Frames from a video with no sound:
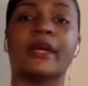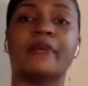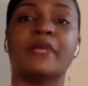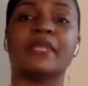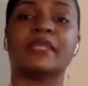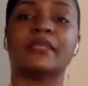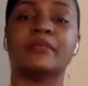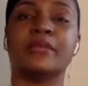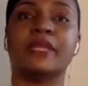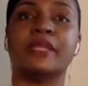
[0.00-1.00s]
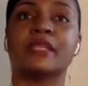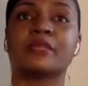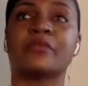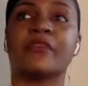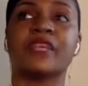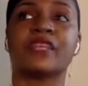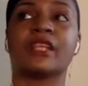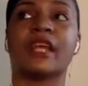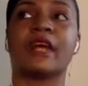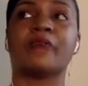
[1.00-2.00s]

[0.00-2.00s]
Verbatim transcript: I'm meant to be in this profession. I'm